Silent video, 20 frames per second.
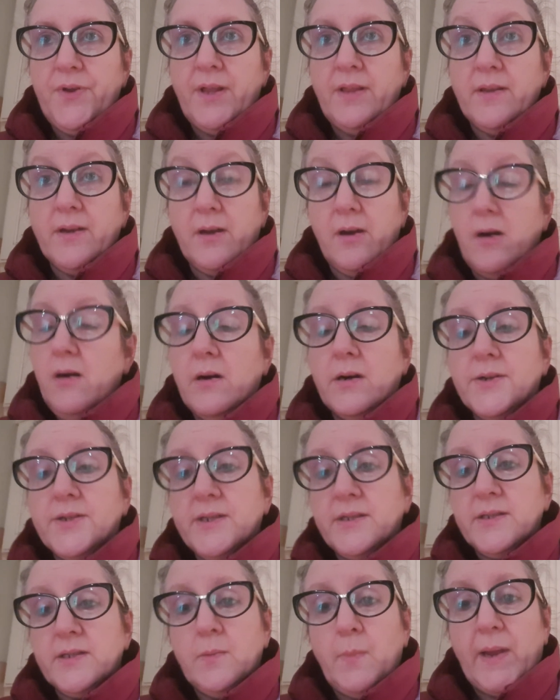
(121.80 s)
in the
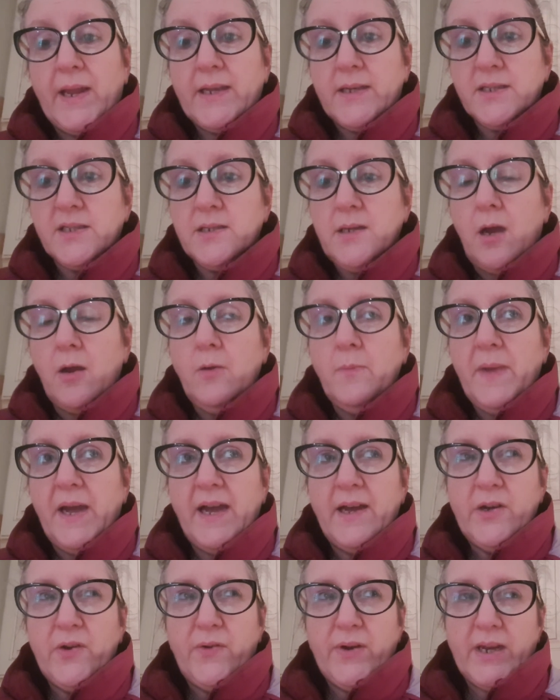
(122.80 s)
garden to make a
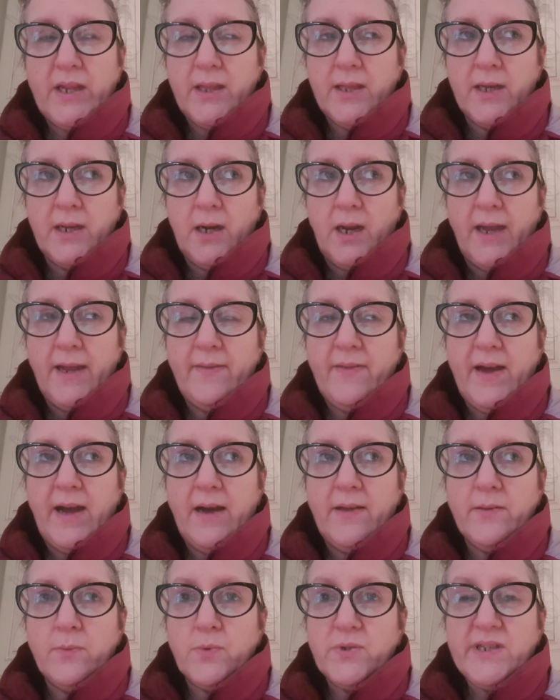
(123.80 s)
snowman or anything like
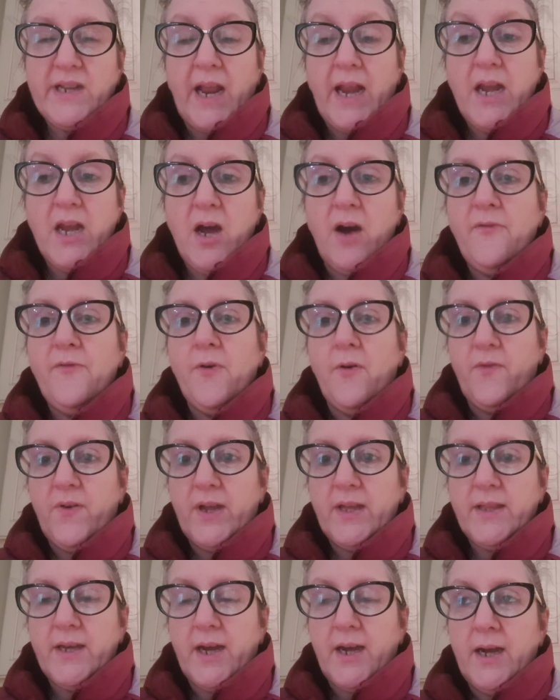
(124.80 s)
that there wasn't enough of
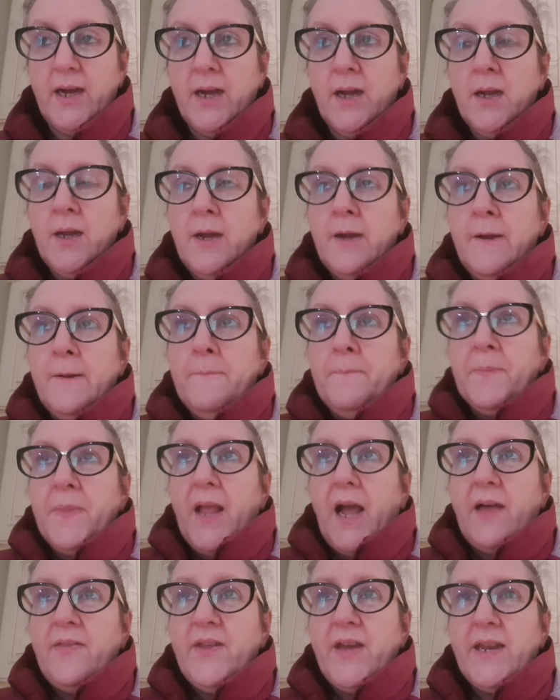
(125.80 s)
it there
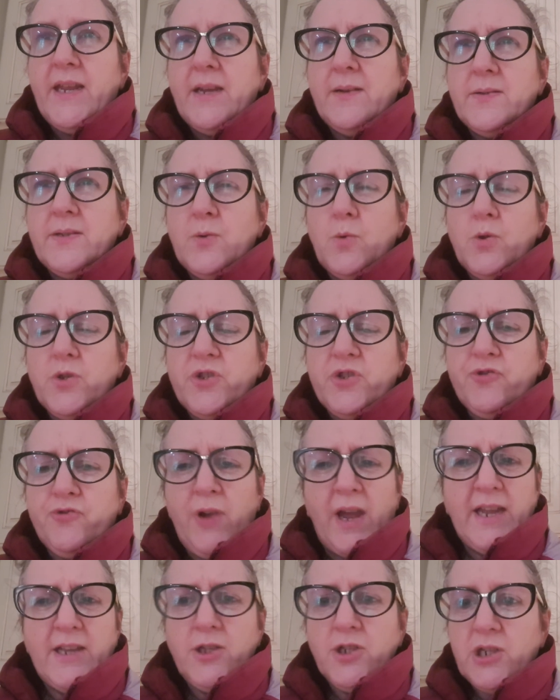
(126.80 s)
and then it
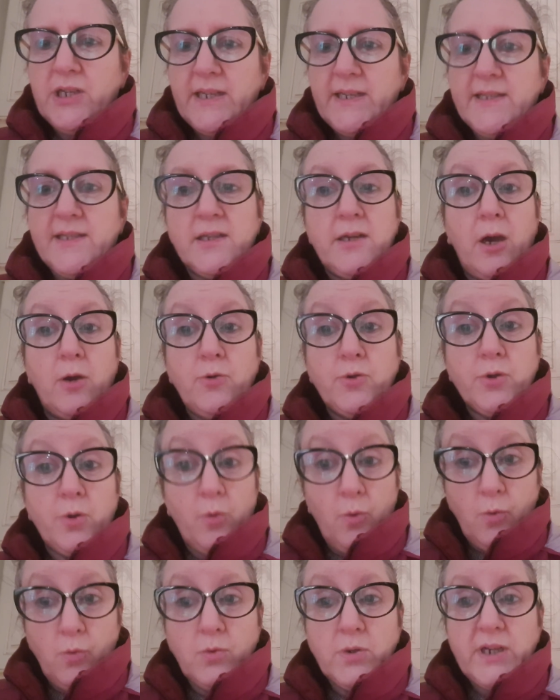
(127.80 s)
strangely snowed
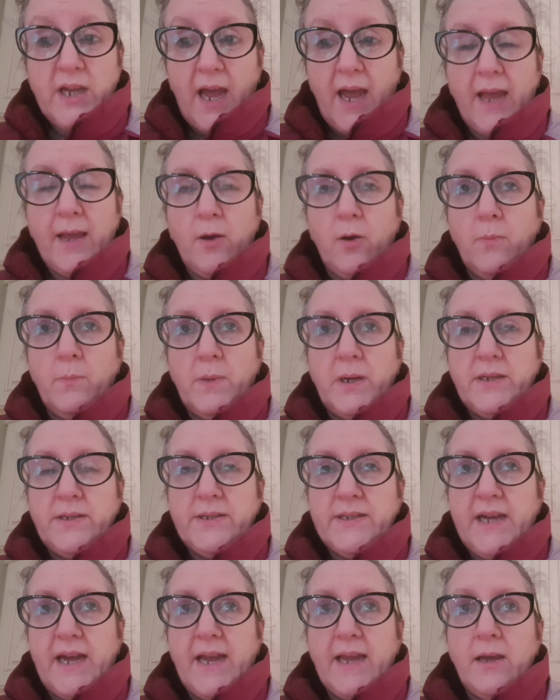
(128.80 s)
all day on
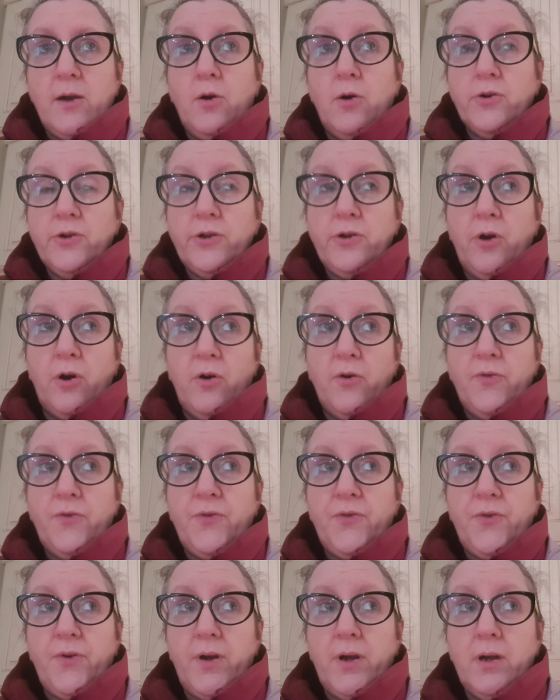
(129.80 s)
monday on and
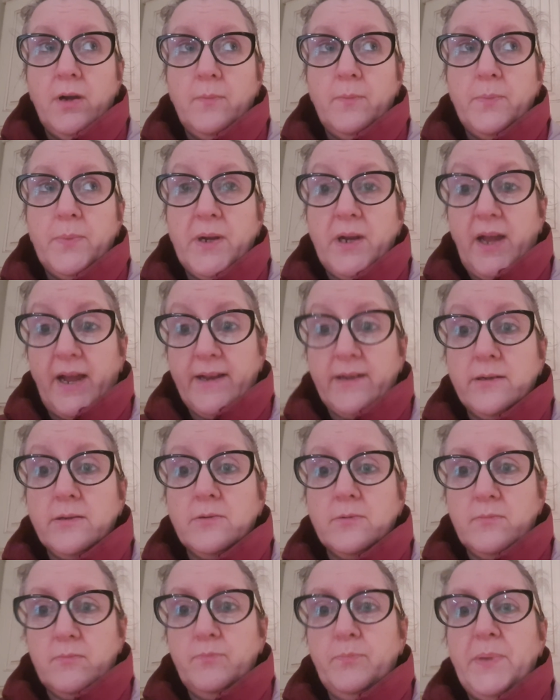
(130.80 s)
off but like
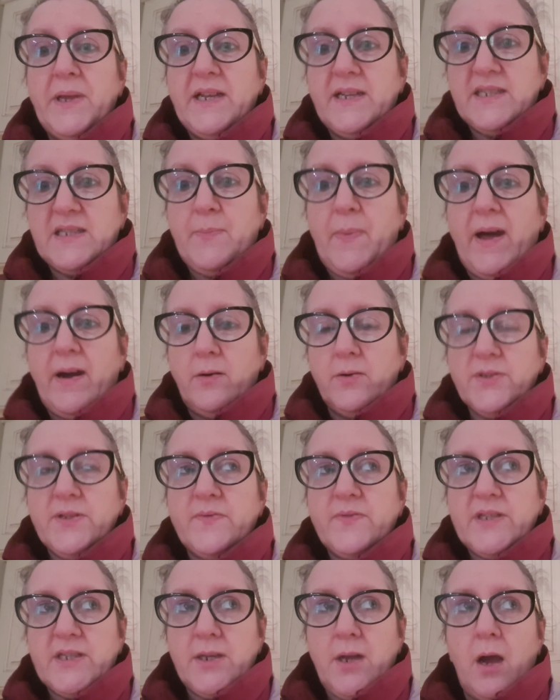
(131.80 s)
big spells
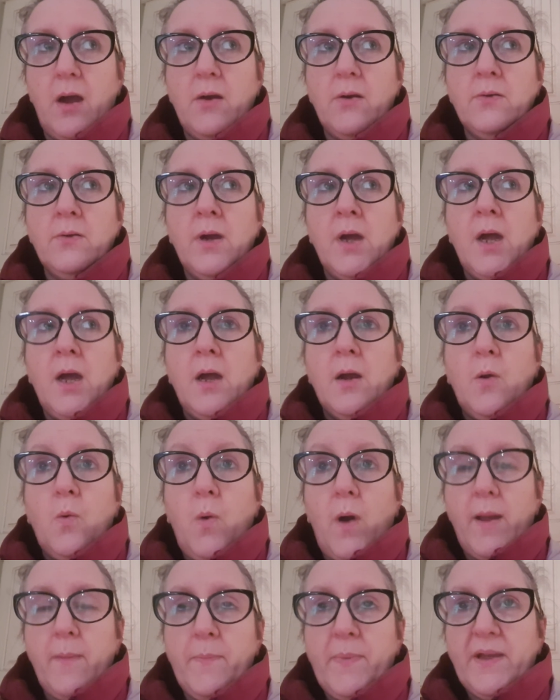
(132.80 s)
of snow
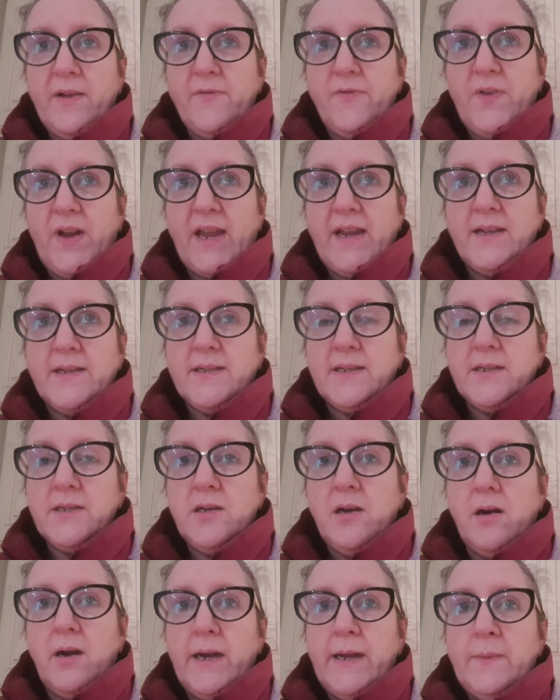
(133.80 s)
quite big flakes at
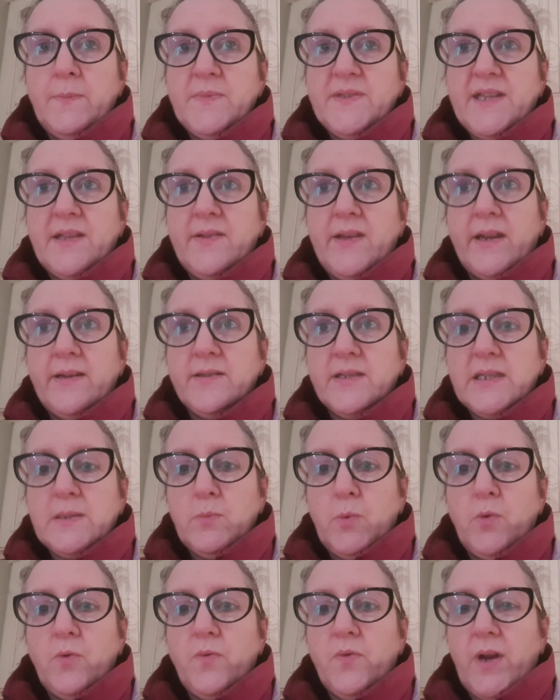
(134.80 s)
times and then
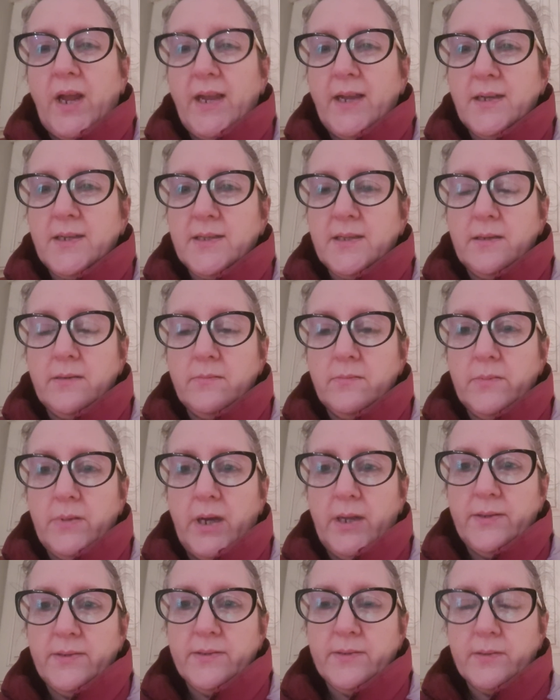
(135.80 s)
small flakes and
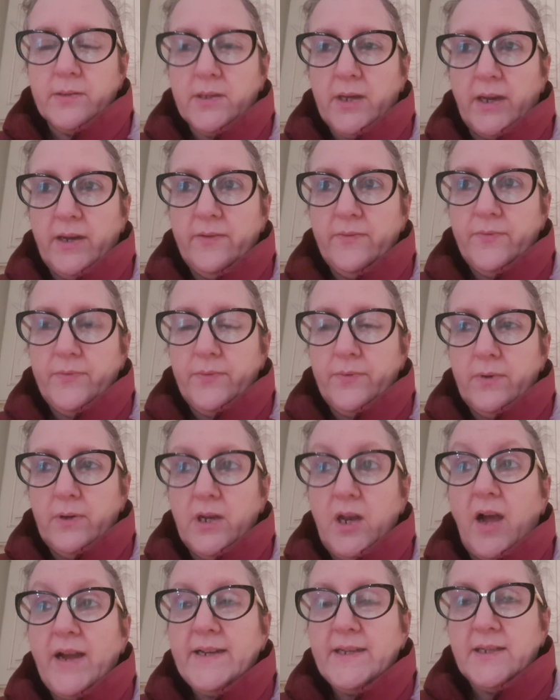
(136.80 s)
and kind of
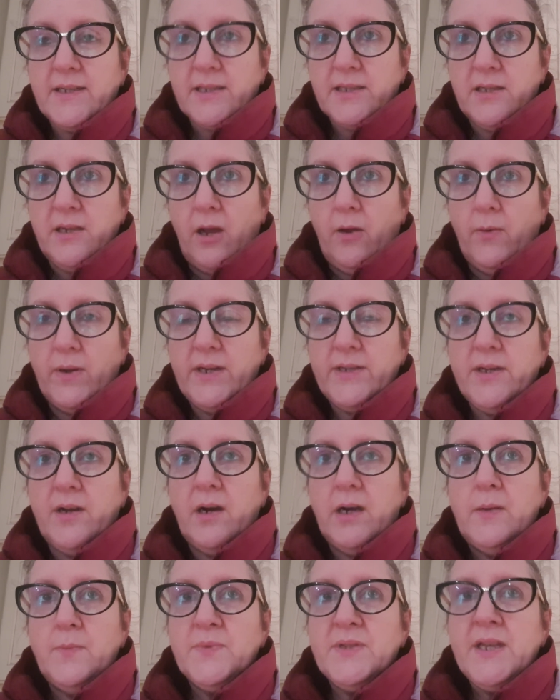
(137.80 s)
lighter snow at
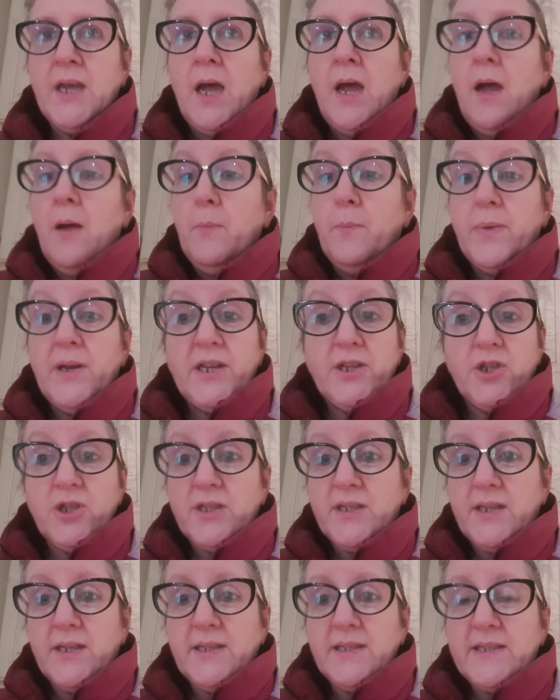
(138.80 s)
times but it
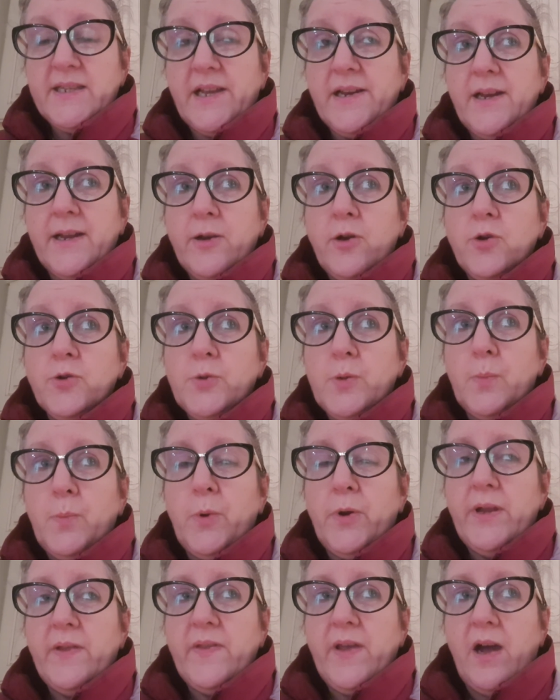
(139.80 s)
just didn't settle it got to a
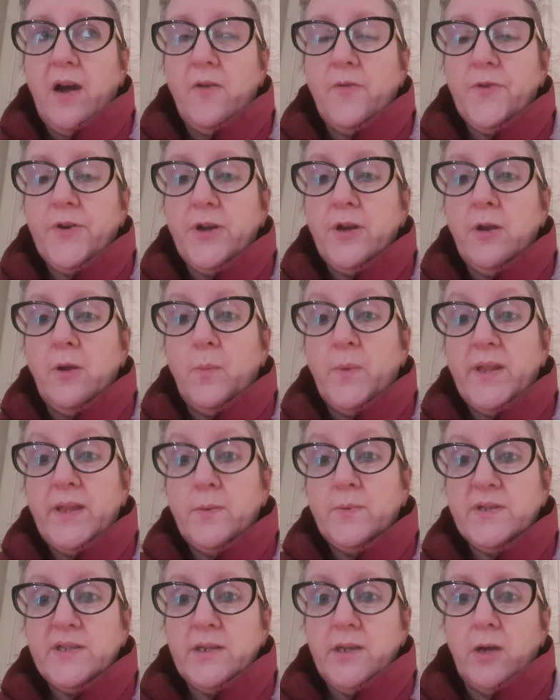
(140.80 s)
point in the afternoon where there
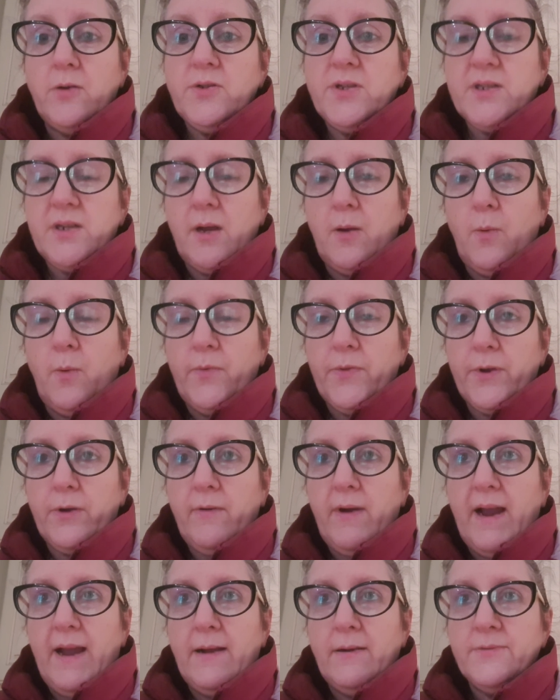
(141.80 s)
was no snow on the
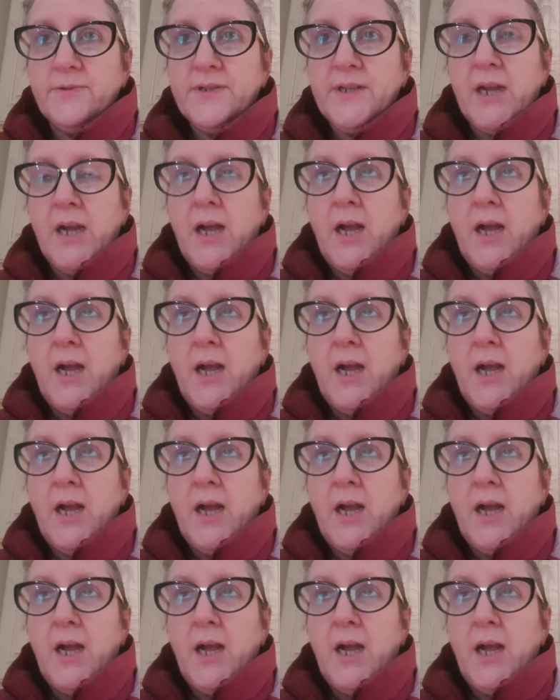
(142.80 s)
ground